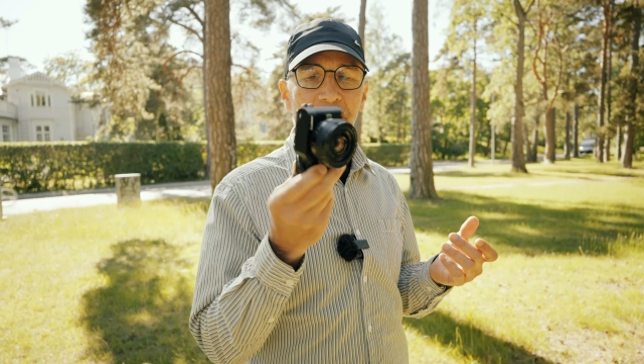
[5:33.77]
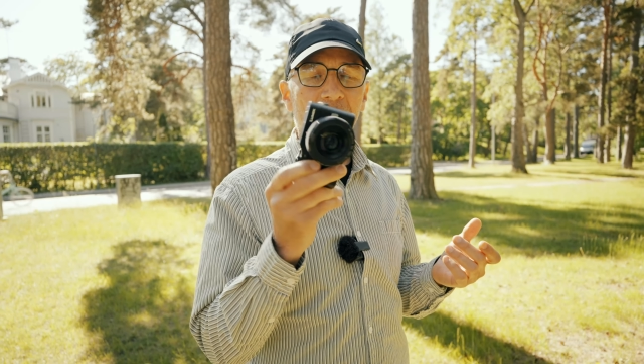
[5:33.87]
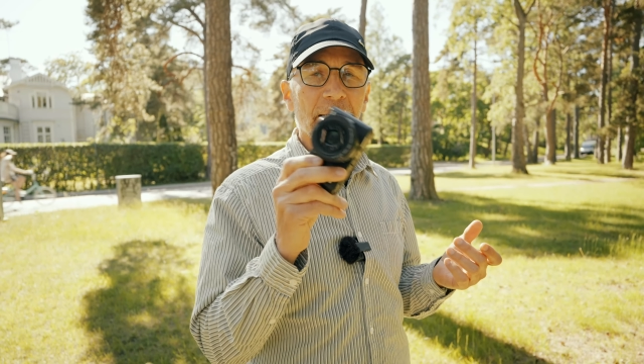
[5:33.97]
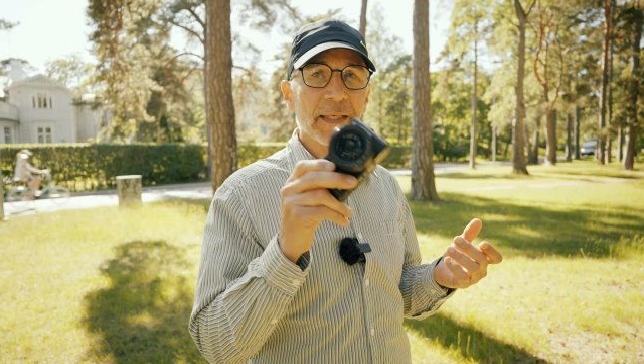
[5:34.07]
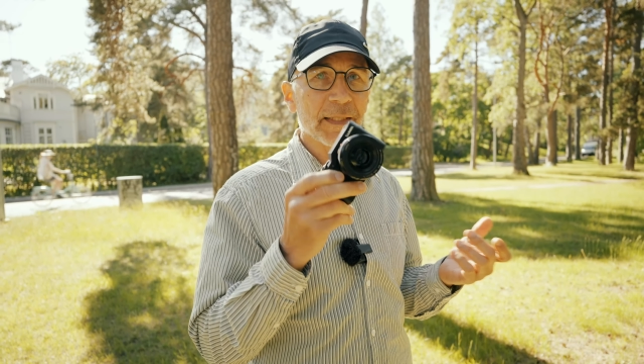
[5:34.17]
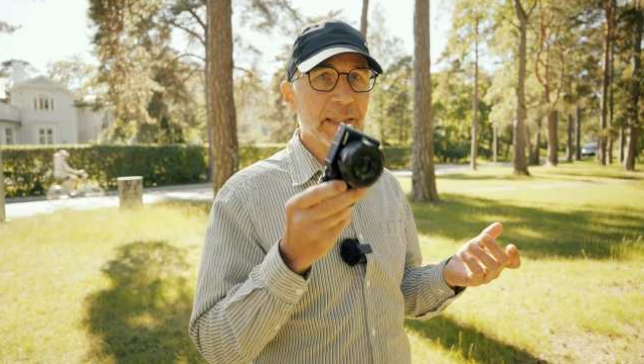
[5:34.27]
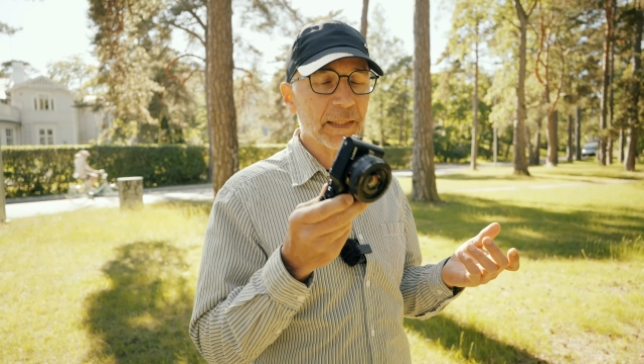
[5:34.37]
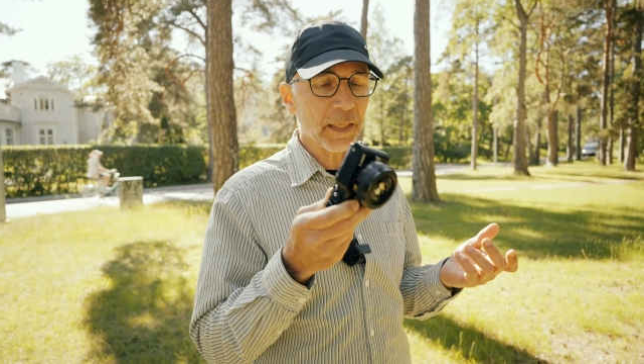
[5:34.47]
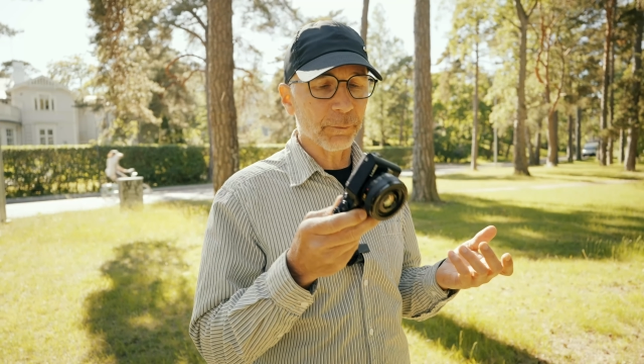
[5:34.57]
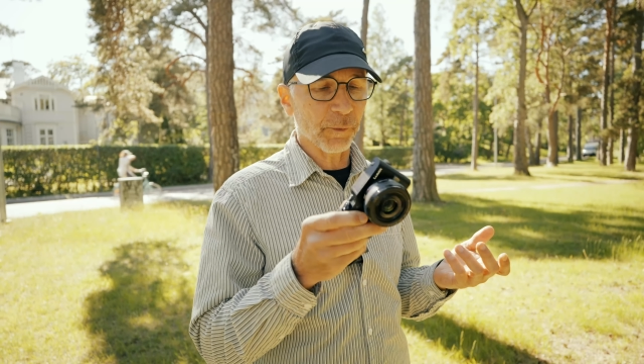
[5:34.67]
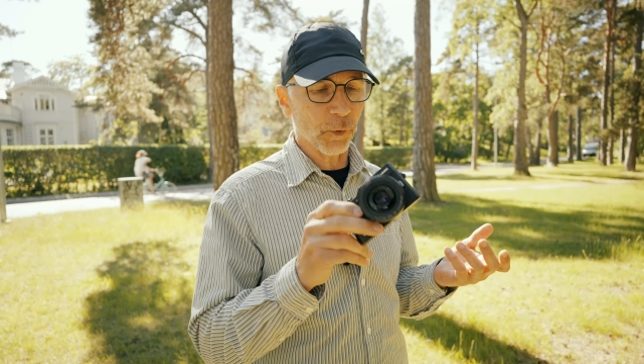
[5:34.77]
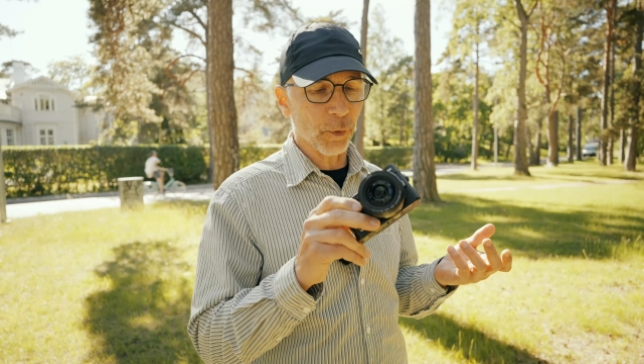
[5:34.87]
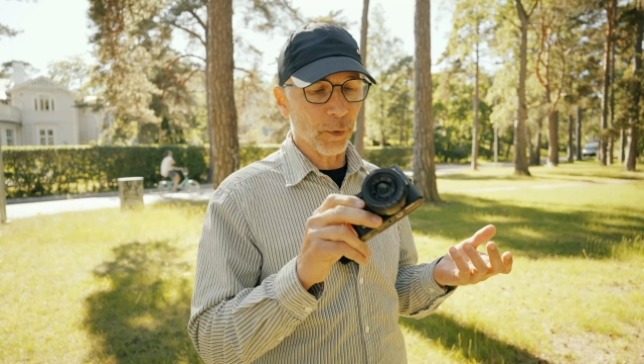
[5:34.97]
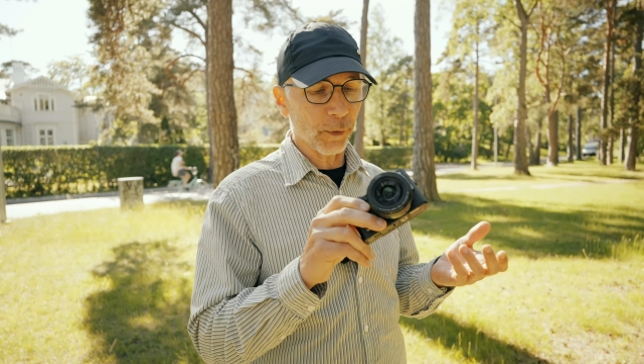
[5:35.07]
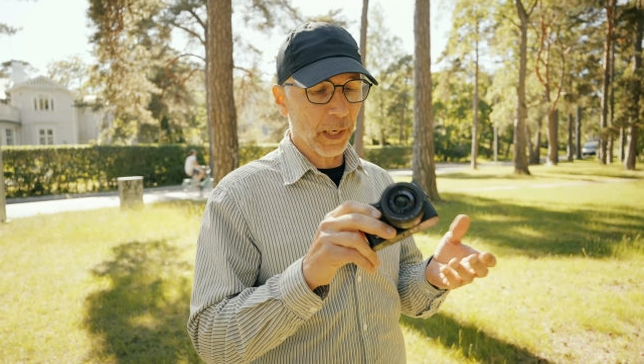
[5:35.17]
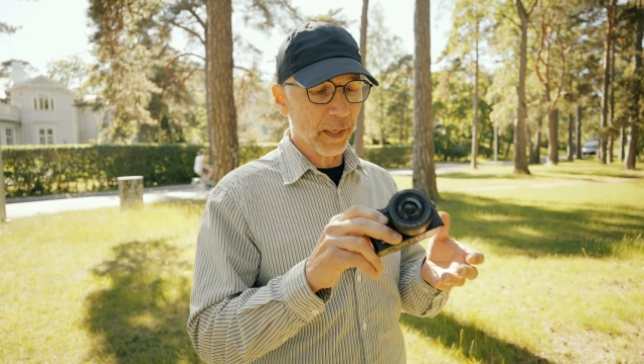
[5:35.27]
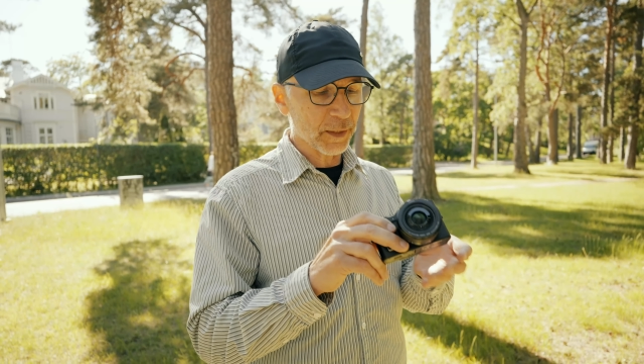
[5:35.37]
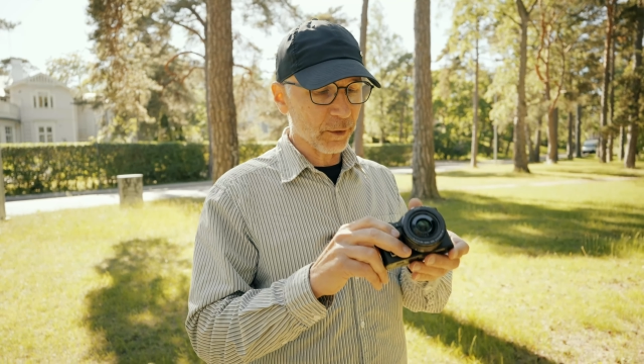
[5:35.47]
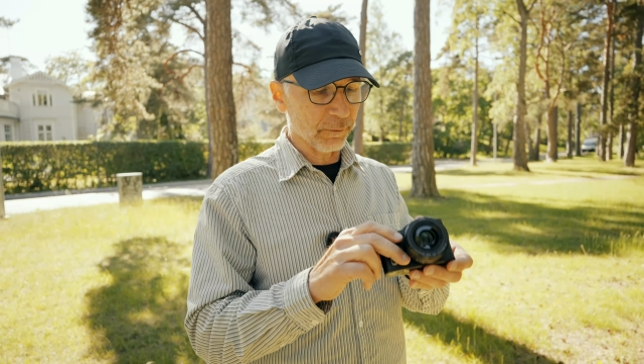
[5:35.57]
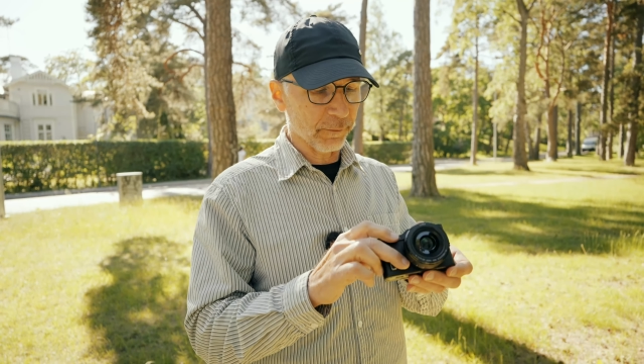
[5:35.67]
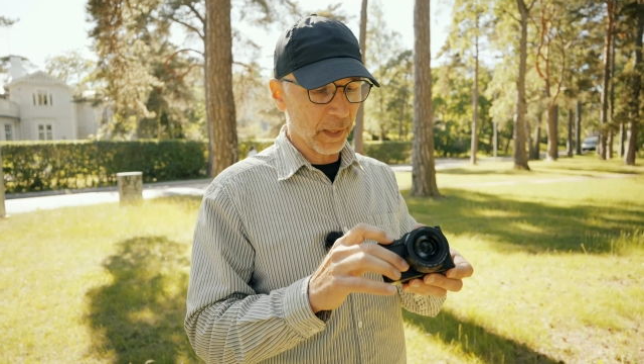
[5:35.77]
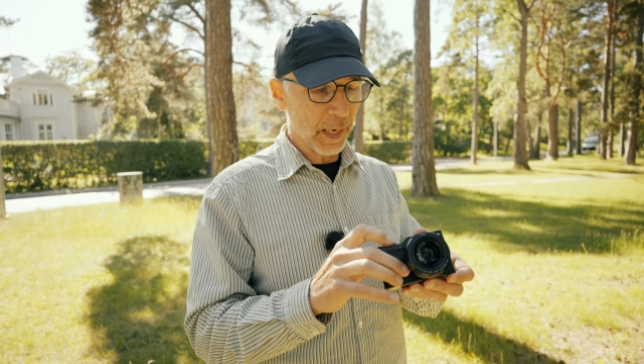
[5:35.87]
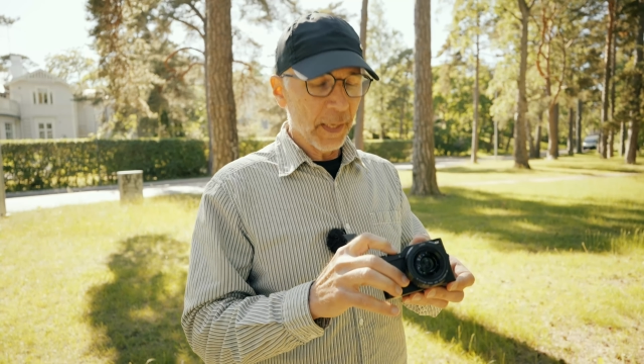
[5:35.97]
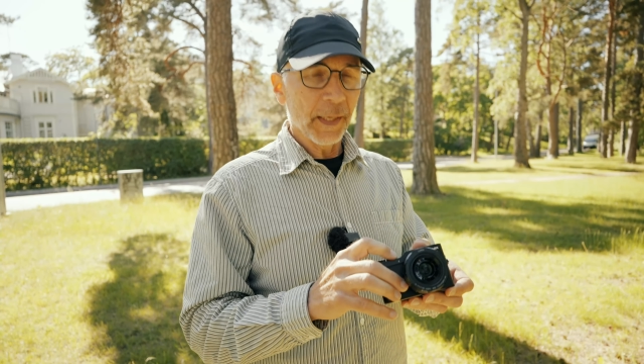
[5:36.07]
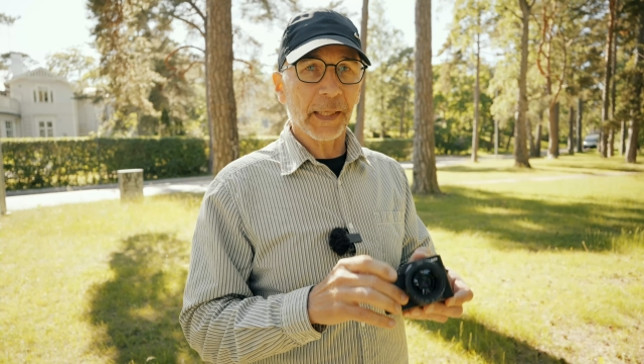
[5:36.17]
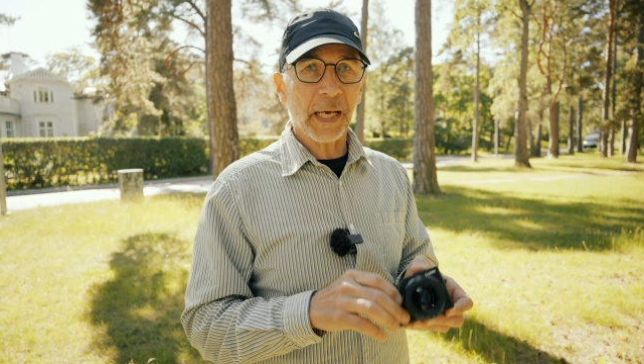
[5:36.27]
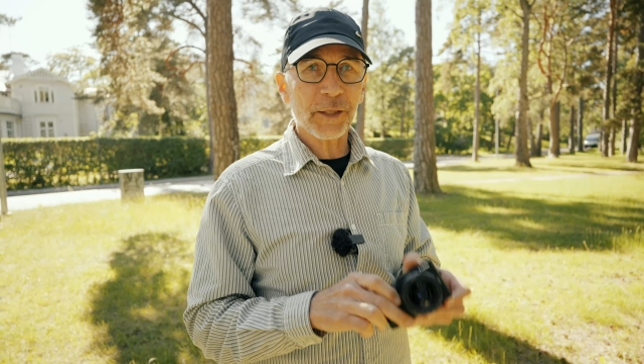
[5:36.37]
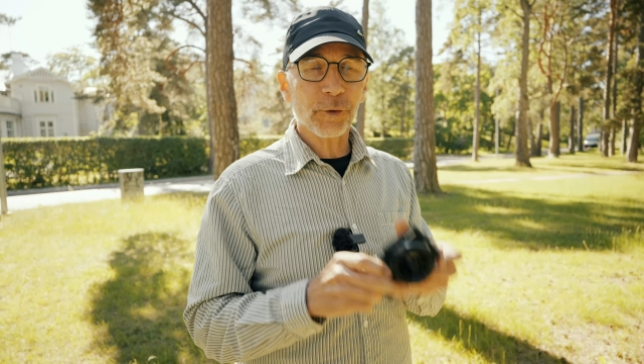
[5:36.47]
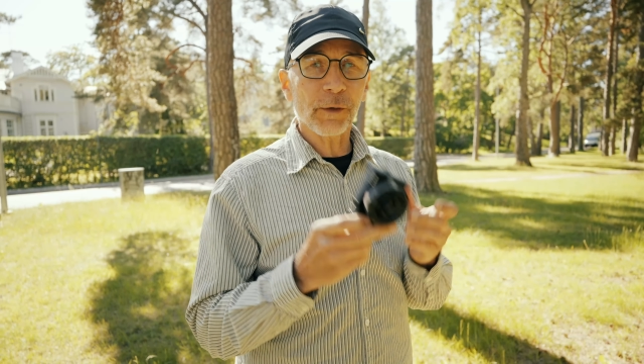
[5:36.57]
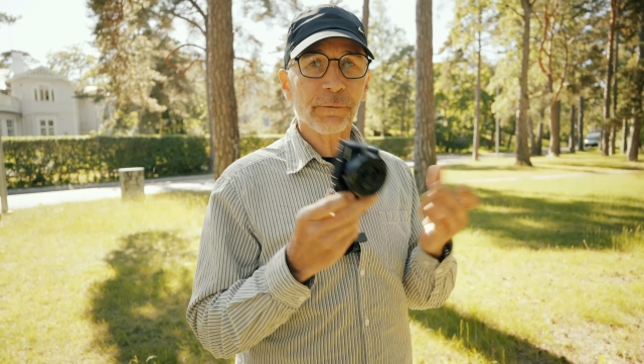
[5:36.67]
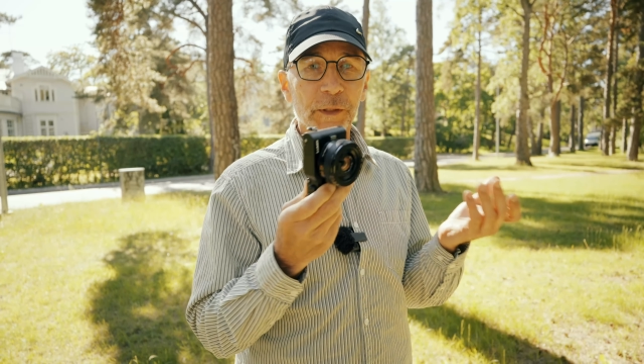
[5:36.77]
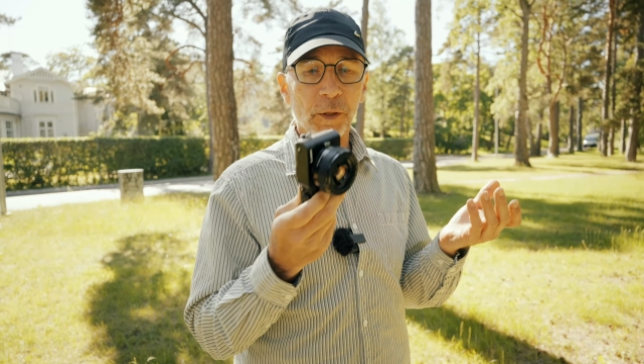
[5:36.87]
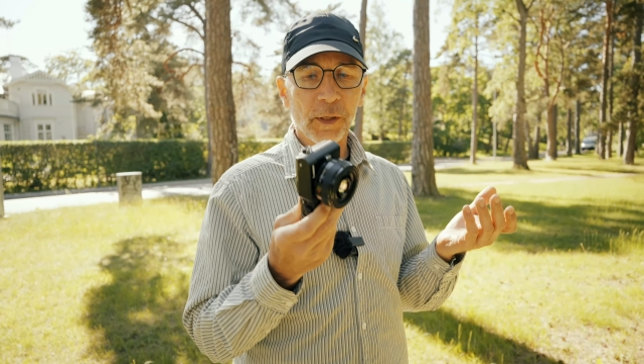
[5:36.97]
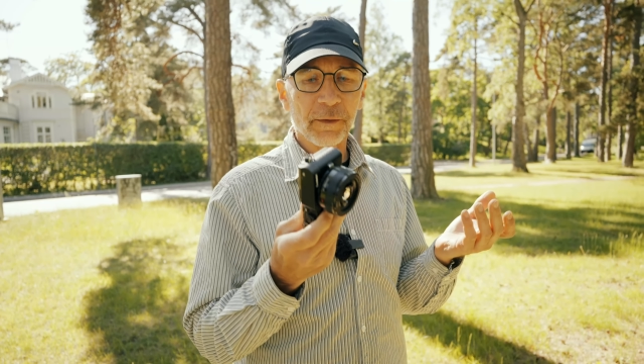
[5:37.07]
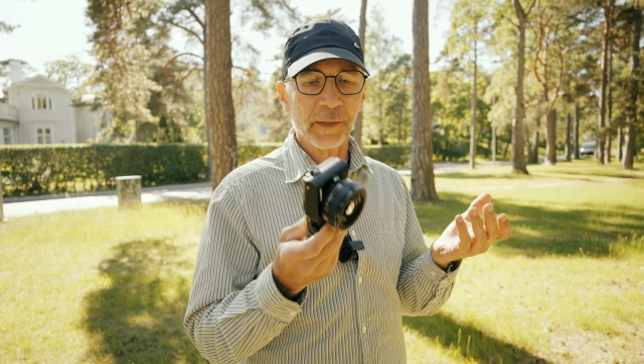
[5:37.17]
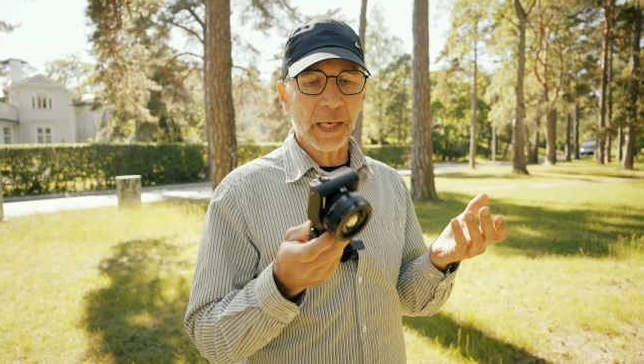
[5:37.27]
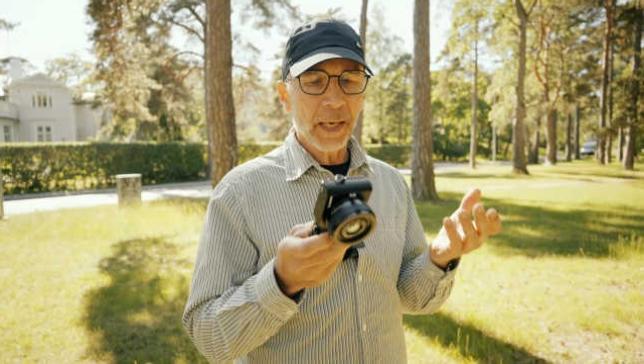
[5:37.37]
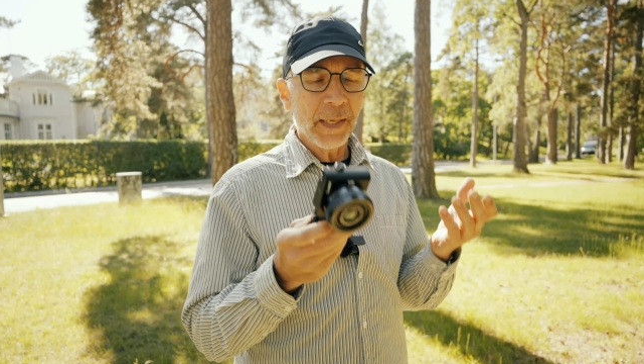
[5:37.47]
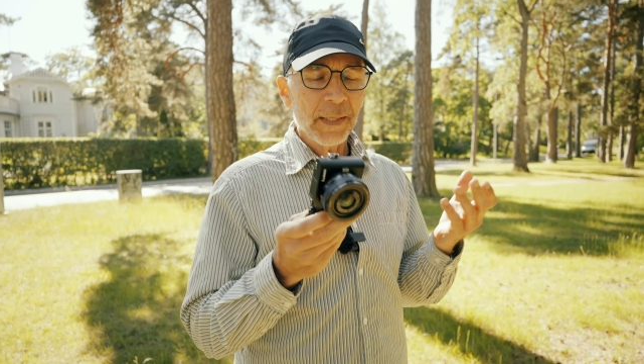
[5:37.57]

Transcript: tiny setup for all kinds of uh, casual photography.